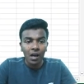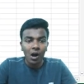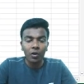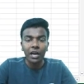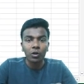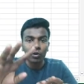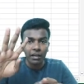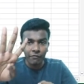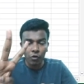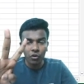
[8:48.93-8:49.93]
Okay, totally
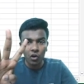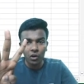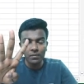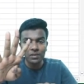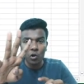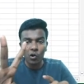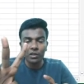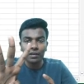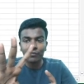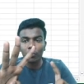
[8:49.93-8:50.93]
4 columns. So on
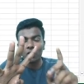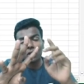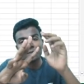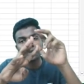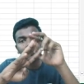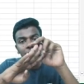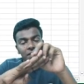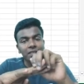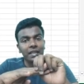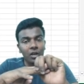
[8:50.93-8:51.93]
that 4 columns, so
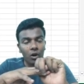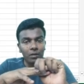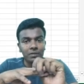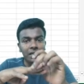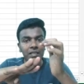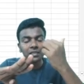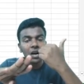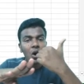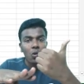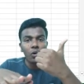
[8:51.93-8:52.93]
first 3 columns, that is
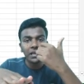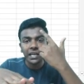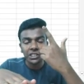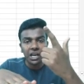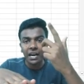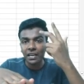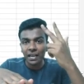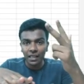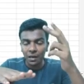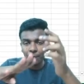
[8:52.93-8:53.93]
voltage, current,
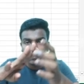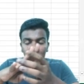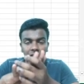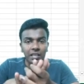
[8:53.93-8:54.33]
and then power.